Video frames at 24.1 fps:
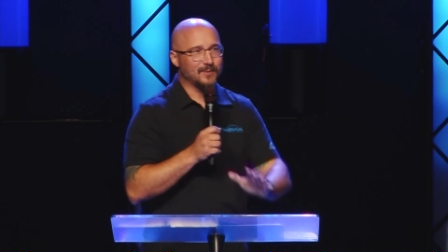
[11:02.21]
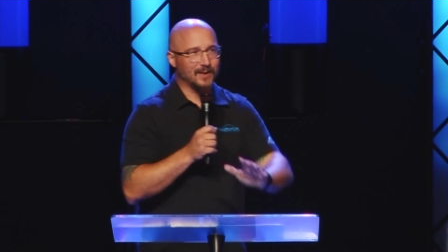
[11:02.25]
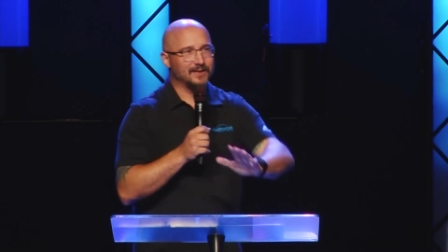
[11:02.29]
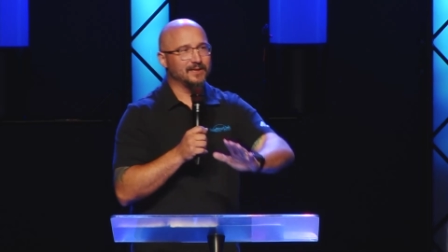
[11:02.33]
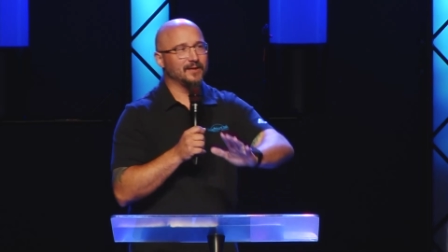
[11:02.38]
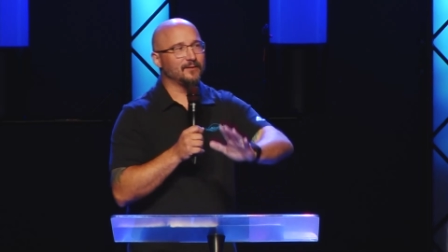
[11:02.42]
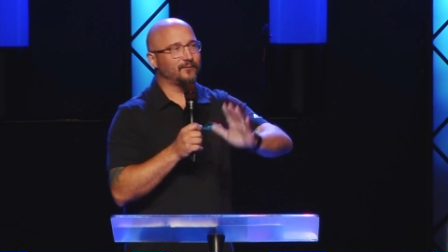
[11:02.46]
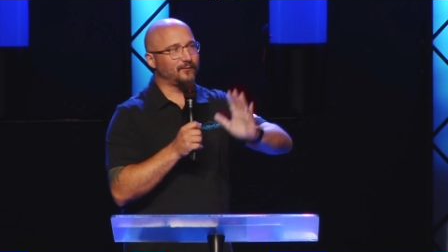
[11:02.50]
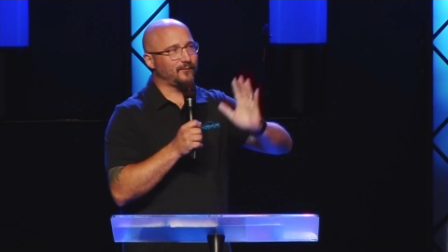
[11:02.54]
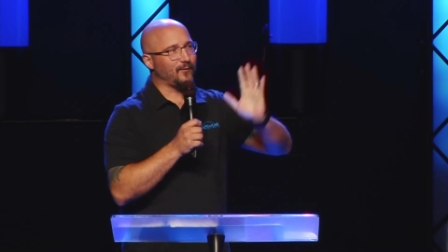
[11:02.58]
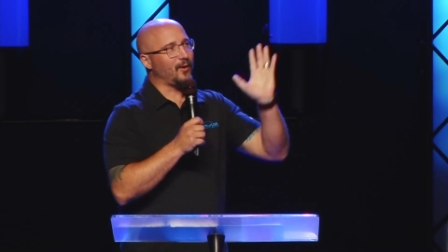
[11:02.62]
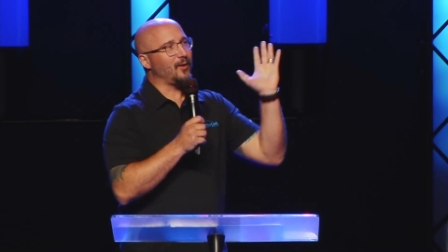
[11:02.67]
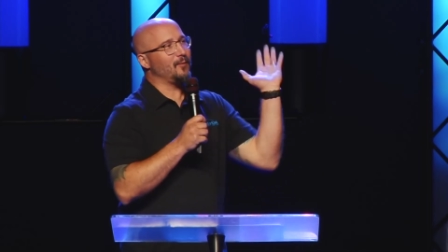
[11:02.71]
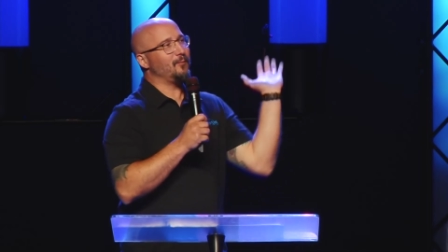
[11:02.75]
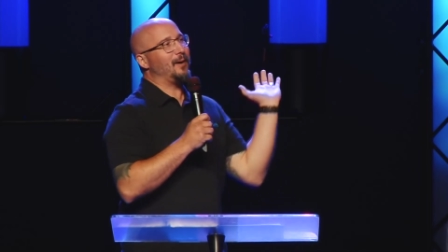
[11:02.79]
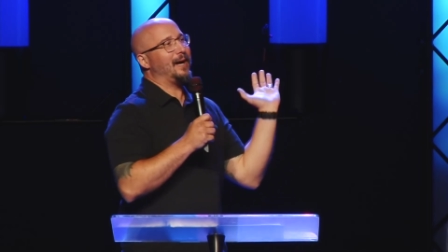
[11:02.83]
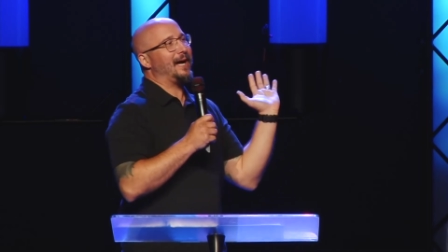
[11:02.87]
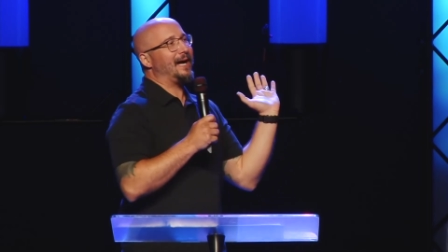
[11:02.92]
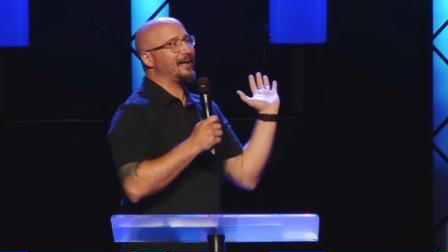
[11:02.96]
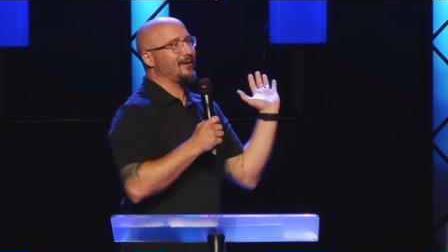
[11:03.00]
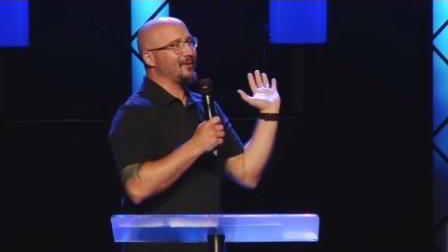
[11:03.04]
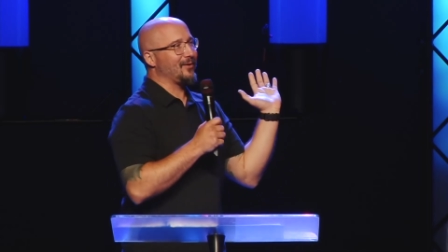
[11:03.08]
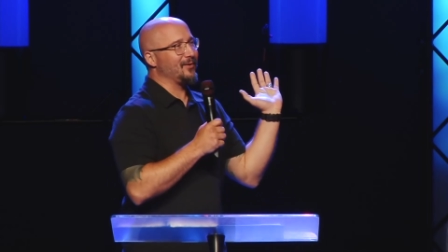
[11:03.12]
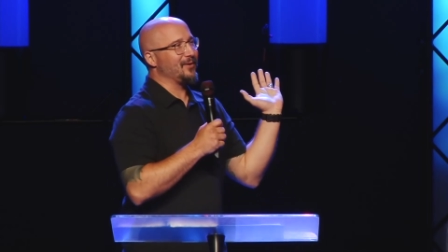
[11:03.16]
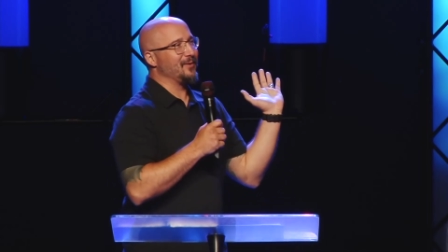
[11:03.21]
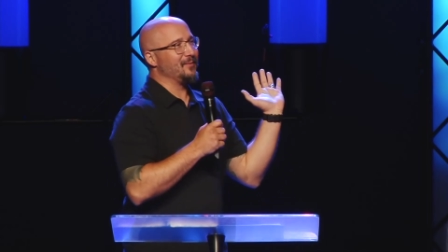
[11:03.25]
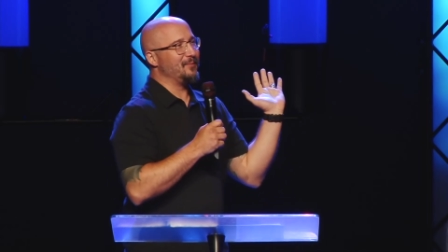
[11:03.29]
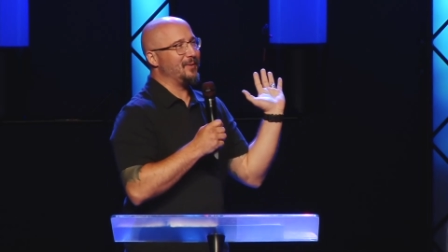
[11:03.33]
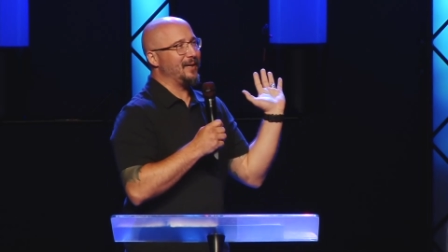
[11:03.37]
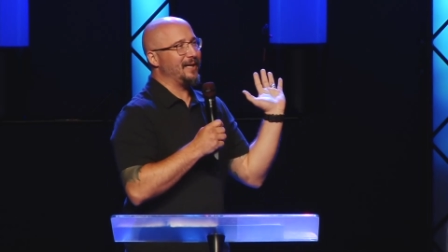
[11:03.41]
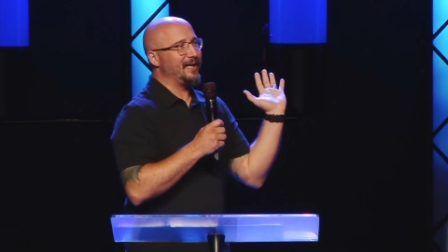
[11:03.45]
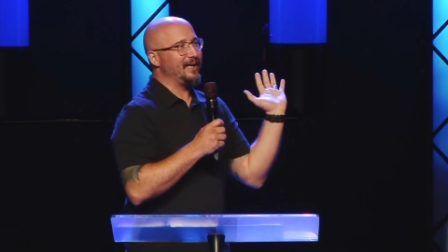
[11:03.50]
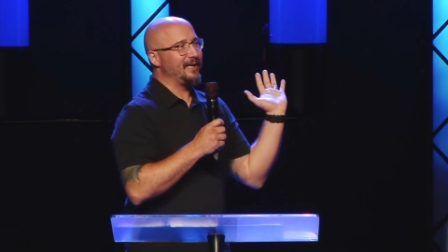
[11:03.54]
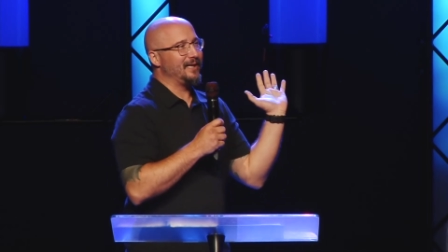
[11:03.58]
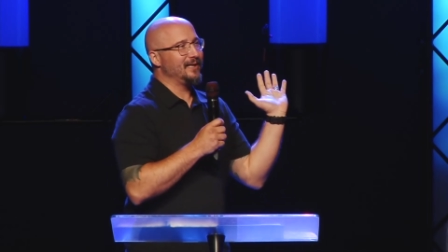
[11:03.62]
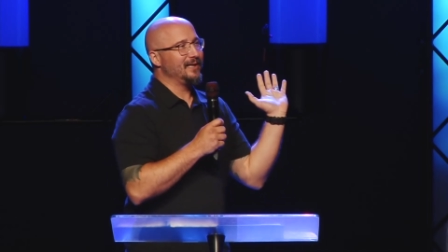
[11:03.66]
I did fall back on a
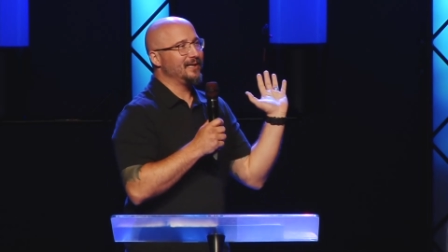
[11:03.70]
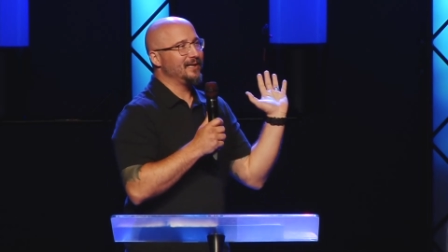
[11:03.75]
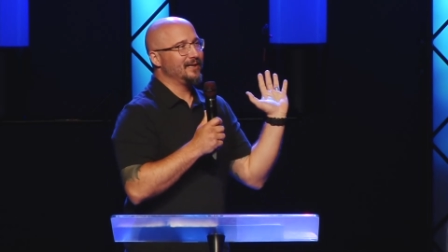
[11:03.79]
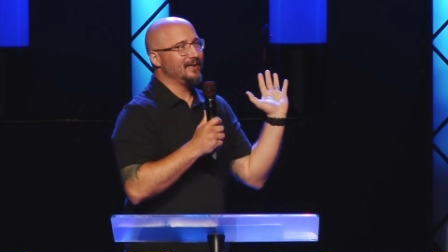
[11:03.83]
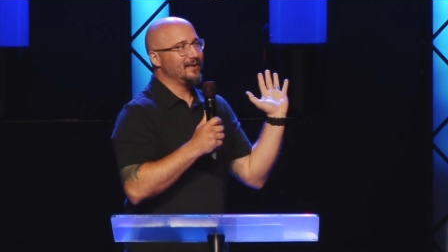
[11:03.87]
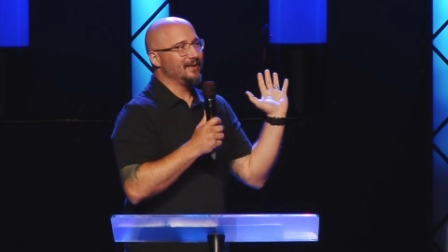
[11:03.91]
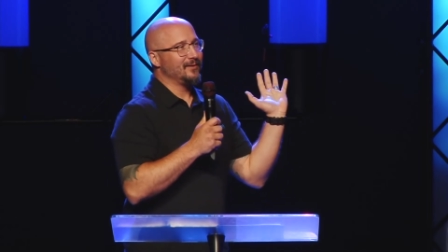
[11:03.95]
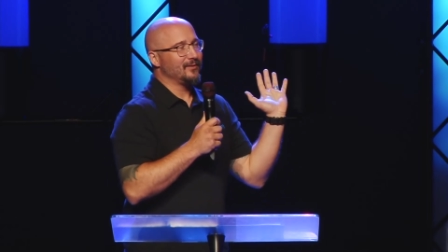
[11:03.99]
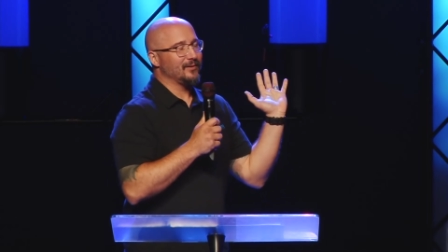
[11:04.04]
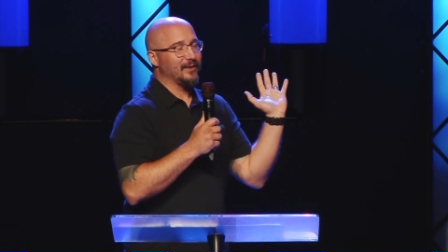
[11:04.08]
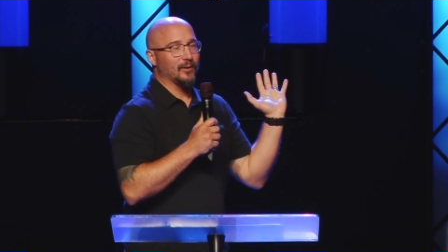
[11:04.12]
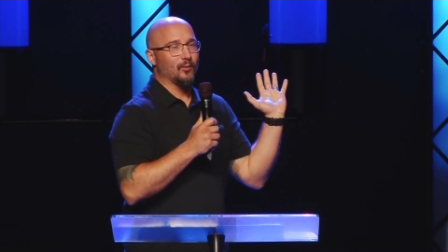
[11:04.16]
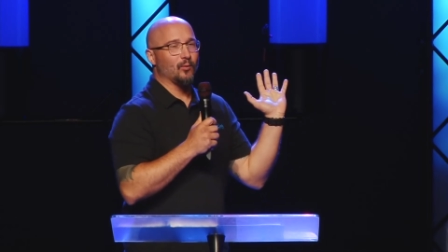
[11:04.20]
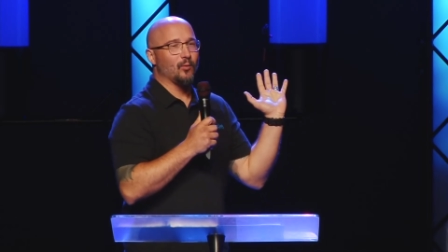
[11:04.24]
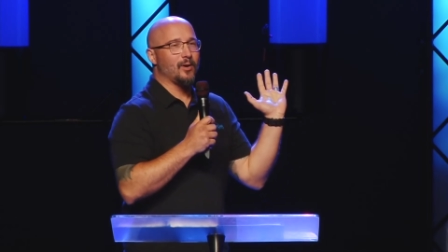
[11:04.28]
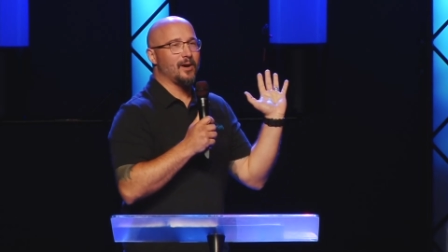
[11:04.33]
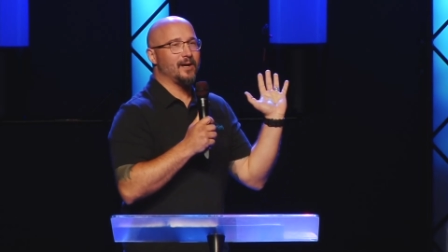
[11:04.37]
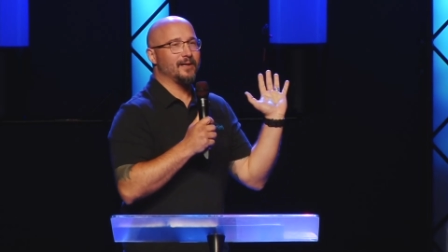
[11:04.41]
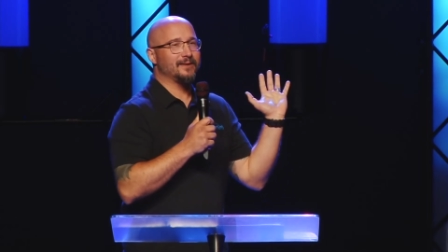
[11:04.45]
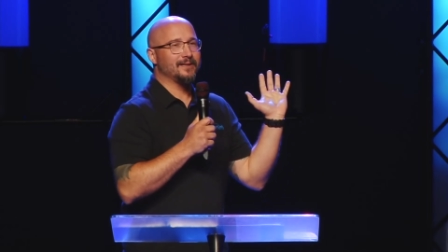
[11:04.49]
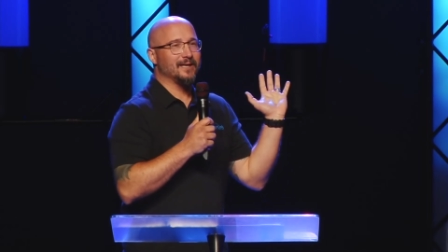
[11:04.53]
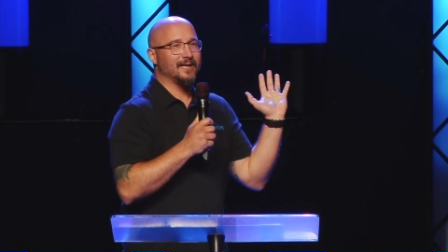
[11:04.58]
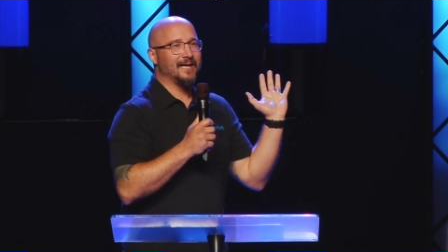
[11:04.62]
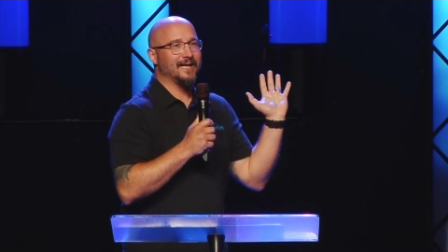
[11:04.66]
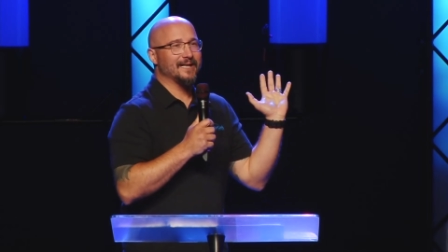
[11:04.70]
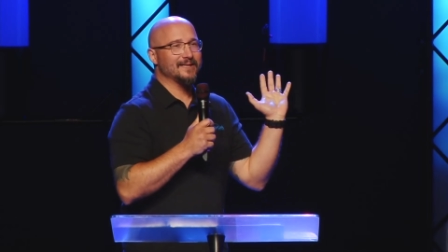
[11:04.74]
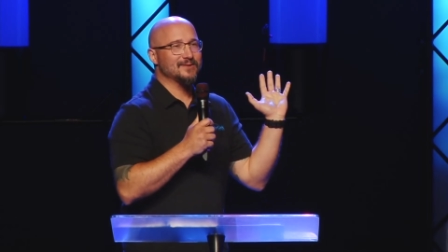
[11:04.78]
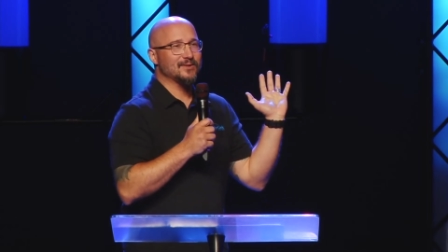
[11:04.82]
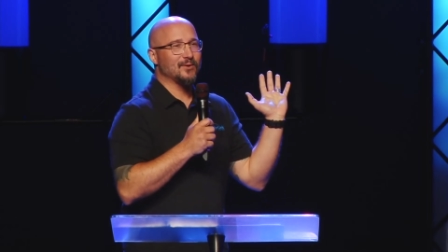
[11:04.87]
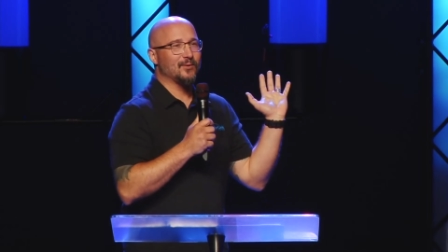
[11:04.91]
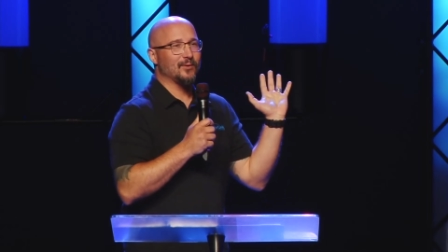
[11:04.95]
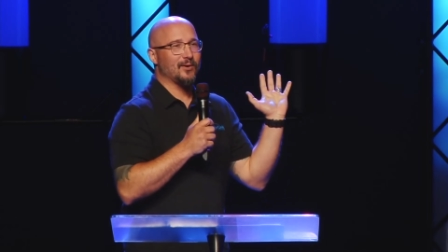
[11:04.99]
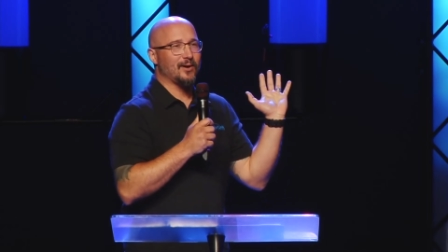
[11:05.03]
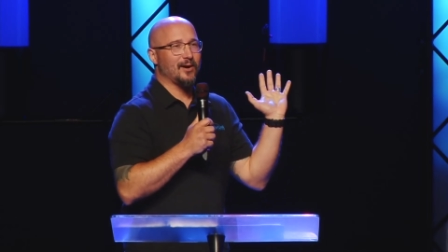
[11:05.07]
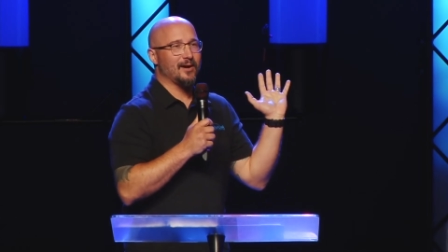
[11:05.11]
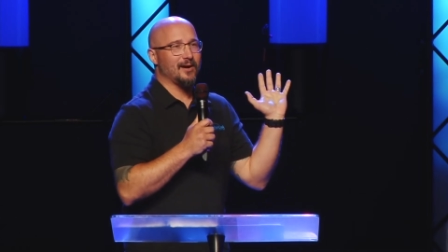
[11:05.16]
bed like, what the heck's
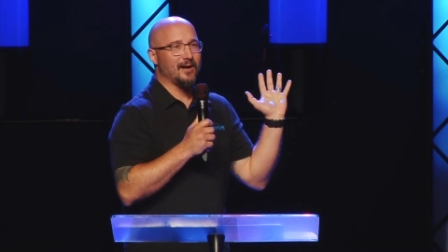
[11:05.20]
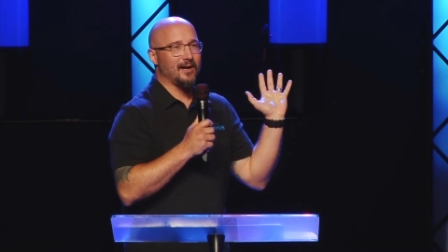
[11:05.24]
going on?